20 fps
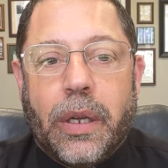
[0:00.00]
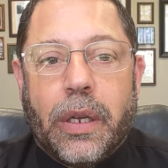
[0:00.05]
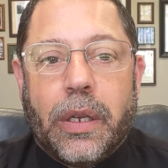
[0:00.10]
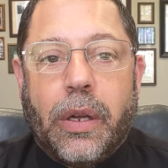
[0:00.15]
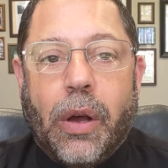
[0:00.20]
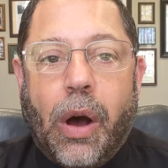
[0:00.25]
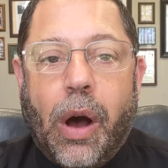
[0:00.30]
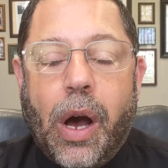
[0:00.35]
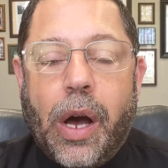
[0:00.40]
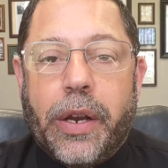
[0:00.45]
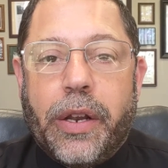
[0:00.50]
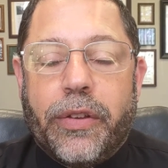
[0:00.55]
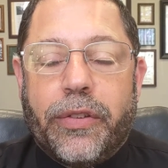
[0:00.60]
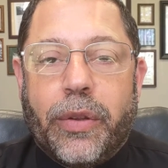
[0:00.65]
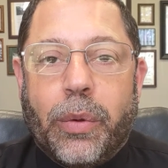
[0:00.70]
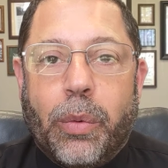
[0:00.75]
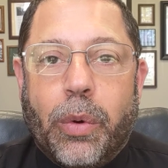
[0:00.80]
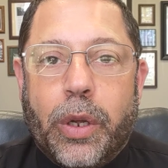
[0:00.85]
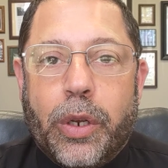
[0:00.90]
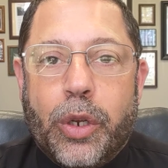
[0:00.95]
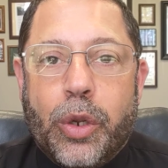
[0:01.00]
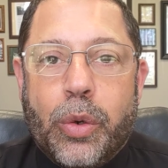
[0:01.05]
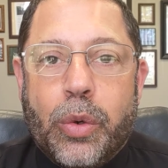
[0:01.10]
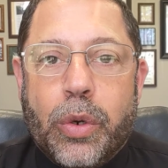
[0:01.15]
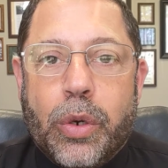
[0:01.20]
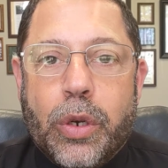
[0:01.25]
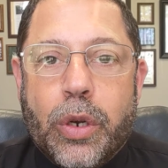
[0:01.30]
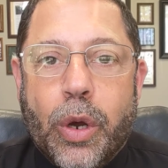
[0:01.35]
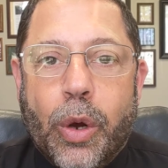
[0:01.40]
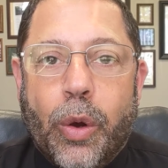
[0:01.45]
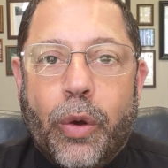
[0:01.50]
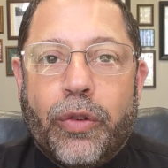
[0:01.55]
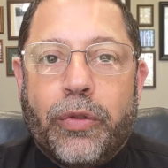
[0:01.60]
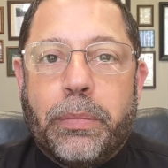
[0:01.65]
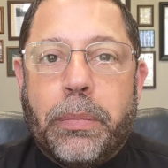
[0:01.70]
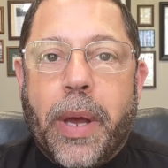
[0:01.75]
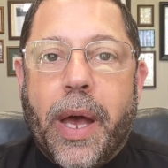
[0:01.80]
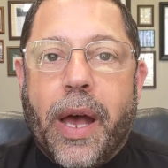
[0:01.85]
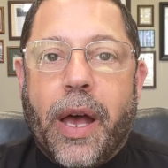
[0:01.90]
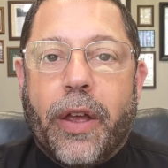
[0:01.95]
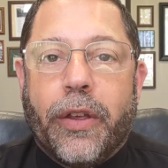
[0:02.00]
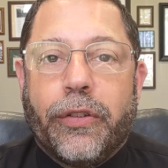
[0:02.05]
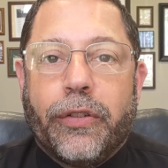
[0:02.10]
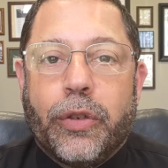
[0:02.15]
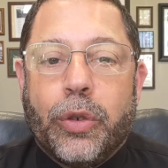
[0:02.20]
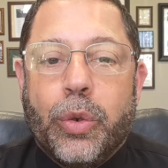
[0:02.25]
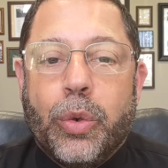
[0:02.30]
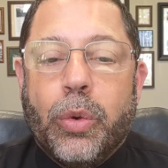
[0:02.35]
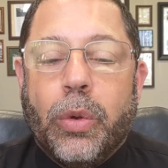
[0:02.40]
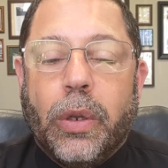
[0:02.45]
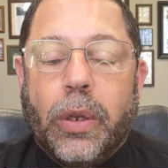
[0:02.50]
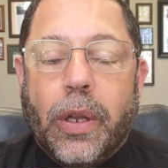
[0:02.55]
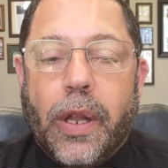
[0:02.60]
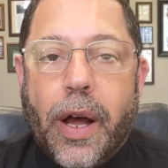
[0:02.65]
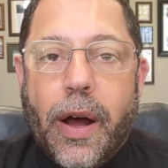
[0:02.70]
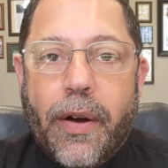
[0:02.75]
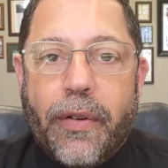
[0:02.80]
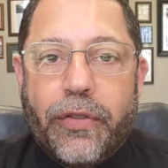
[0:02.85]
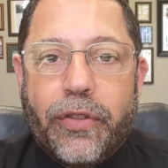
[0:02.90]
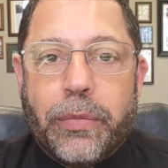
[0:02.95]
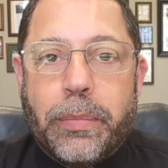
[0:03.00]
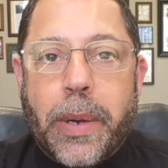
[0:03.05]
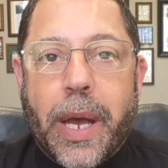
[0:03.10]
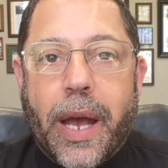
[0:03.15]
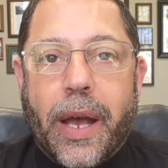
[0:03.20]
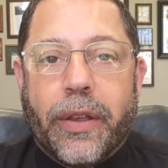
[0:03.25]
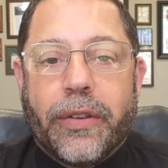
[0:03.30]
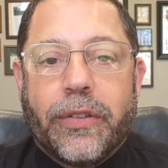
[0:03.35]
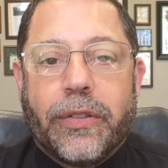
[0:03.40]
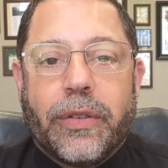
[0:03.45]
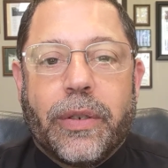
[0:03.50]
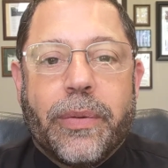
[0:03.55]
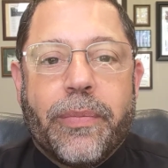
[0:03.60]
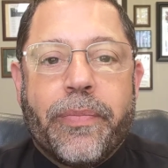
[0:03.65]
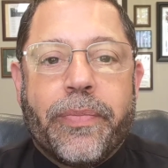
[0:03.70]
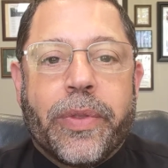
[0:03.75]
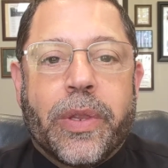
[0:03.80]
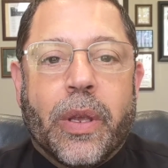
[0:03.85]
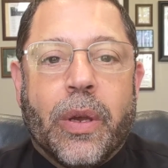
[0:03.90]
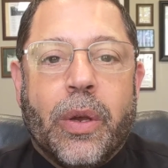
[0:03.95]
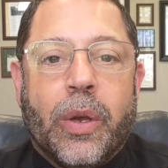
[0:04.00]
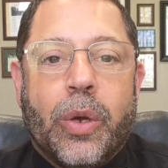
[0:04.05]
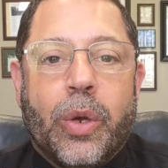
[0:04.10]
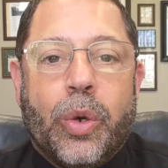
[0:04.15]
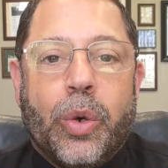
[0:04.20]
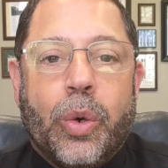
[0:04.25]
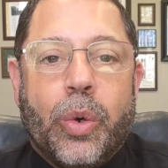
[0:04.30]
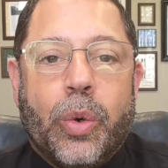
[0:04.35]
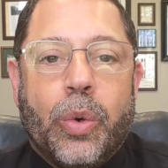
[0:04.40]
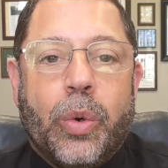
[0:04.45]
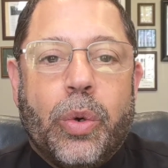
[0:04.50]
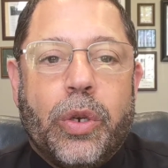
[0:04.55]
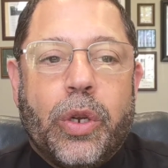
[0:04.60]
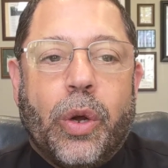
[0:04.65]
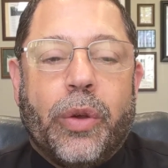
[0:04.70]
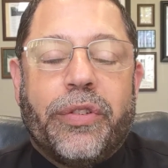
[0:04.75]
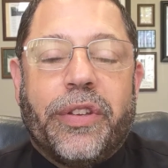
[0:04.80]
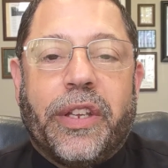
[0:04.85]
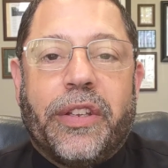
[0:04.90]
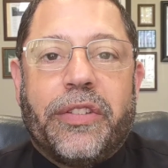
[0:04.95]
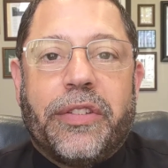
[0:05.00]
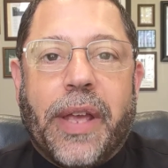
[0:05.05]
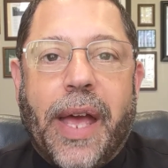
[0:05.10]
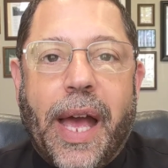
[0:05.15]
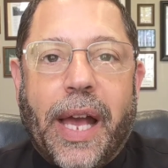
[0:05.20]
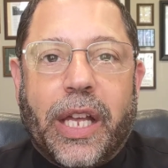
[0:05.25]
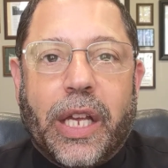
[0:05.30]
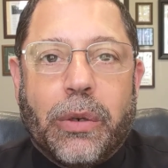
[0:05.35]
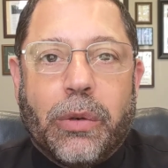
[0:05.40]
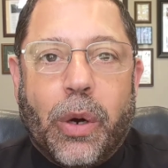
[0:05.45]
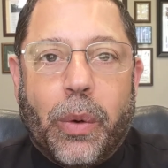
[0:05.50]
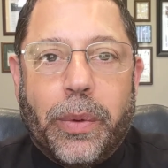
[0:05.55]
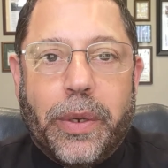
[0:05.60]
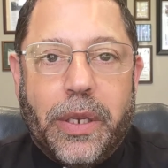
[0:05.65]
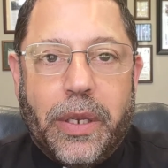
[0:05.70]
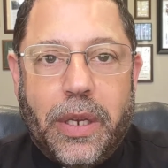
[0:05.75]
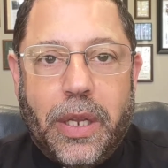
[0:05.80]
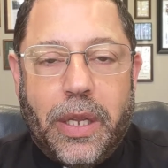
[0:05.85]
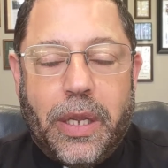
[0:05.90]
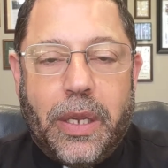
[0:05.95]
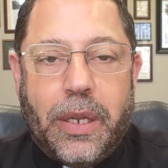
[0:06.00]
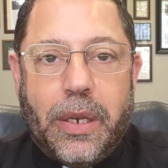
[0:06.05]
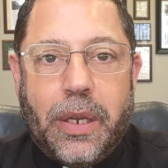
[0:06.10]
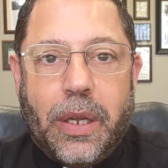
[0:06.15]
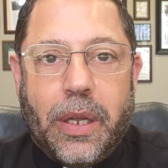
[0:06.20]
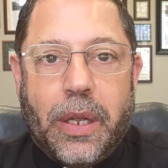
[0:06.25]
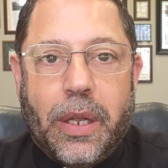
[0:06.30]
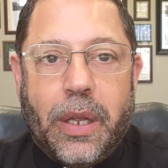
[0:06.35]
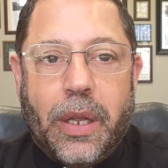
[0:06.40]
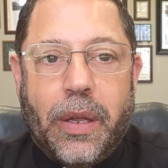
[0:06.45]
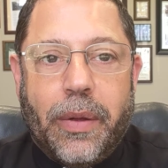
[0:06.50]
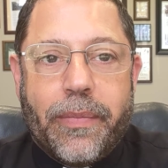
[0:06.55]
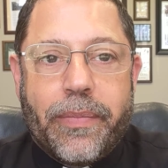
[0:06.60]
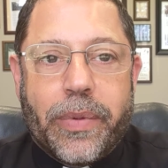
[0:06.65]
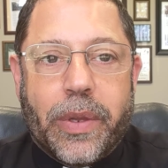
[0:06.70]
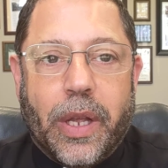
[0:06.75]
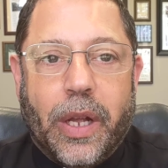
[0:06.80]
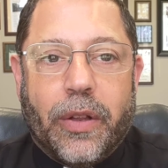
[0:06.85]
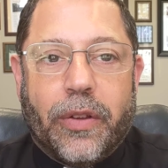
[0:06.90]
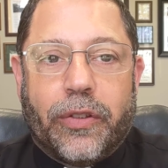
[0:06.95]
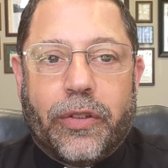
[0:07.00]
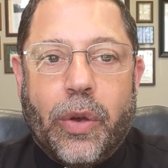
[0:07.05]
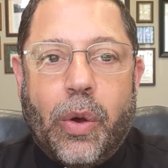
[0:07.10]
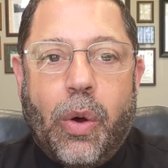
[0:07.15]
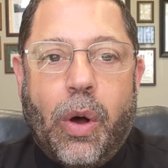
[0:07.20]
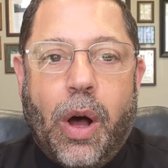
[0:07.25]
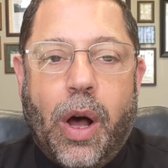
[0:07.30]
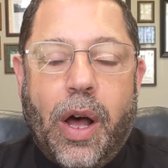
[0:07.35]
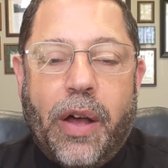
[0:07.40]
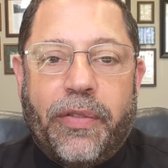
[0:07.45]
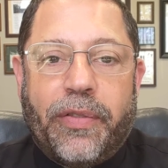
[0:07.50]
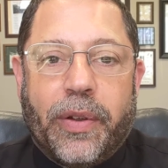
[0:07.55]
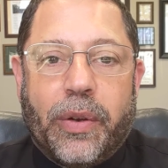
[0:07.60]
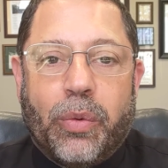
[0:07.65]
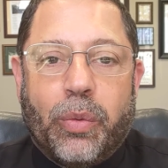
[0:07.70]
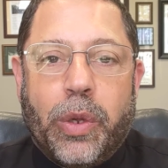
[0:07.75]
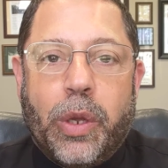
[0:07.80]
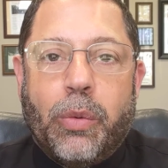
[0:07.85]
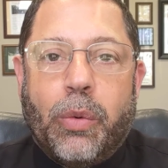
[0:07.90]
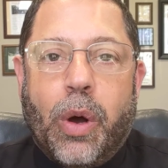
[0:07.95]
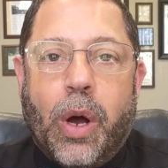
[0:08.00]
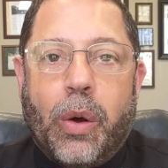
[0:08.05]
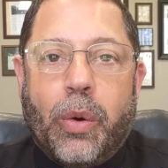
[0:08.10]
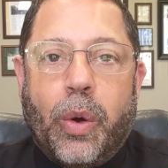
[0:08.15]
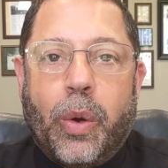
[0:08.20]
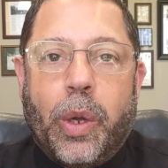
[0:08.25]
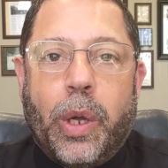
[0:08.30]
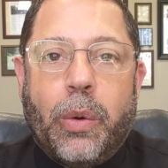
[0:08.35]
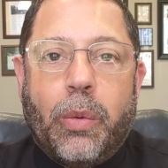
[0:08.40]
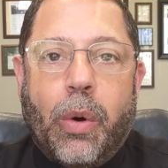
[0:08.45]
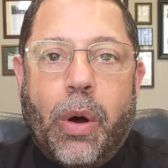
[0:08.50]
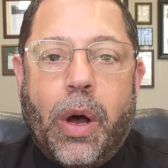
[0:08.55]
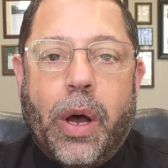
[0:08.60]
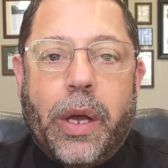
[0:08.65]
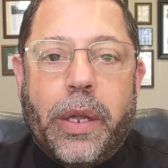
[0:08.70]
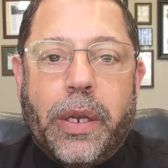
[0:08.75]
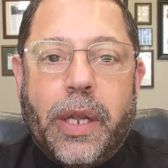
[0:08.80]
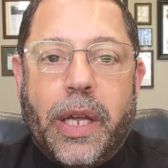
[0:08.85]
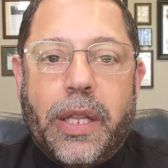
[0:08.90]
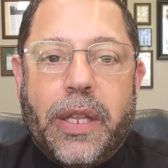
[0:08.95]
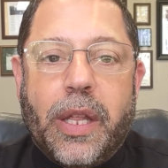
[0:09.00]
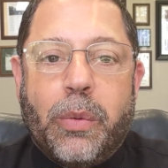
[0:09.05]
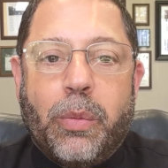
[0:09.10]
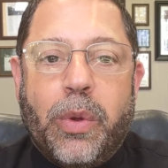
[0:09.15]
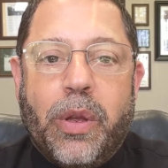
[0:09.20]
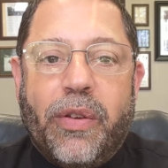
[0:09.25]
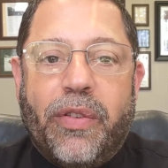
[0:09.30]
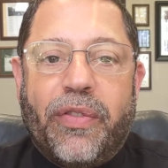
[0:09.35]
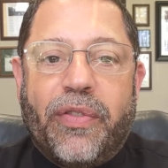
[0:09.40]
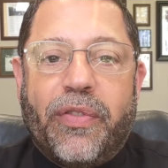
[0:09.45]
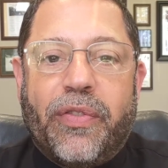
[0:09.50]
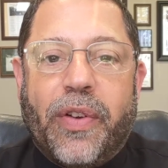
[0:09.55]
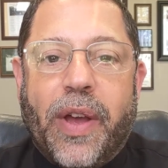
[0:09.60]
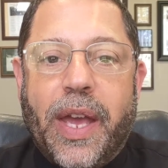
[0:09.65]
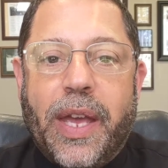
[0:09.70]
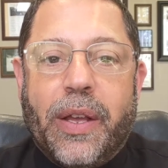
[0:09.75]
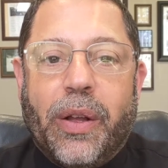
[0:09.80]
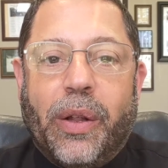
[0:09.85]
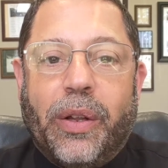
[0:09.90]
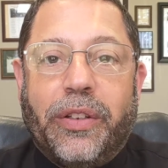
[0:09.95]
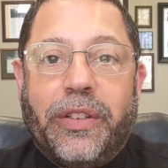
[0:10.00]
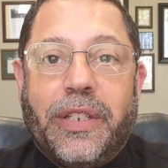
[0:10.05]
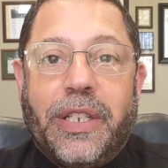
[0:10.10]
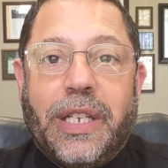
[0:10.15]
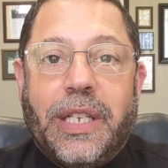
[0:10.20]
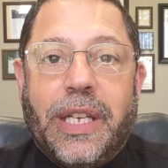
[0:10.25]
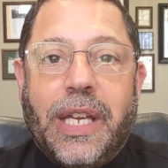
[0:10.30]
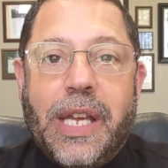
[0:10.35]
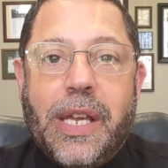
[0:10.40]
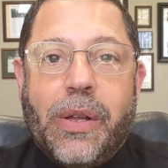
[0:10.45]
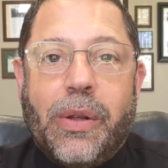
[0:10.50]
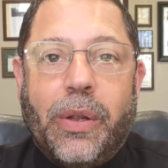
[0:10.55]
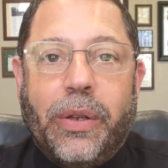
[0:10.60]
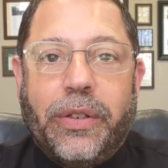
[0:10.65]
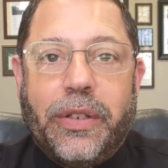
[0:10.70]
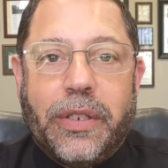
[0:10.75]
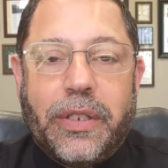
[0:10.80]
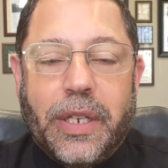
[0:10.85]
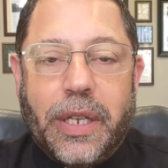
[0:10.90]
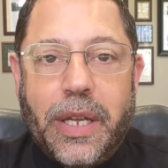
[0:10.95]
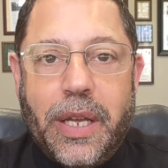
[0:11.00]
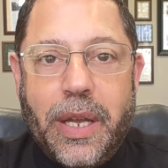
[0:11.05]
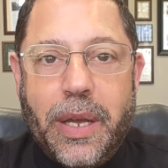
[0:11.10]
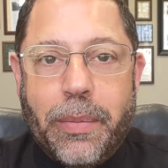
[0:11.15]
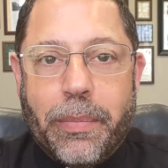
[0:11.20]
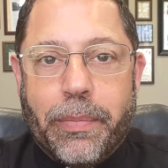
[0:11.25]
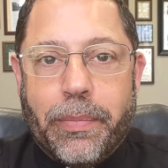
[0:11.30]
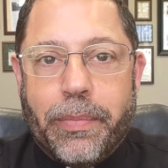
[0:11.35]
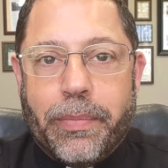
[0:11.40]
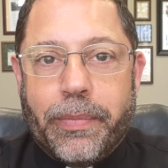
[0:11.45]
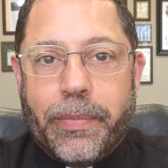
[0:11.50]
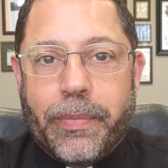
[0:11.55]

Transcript: God is the one who knows best, who loves best, who knows exactly what we need. And so often we want what we want, and then we fail to yield to Him.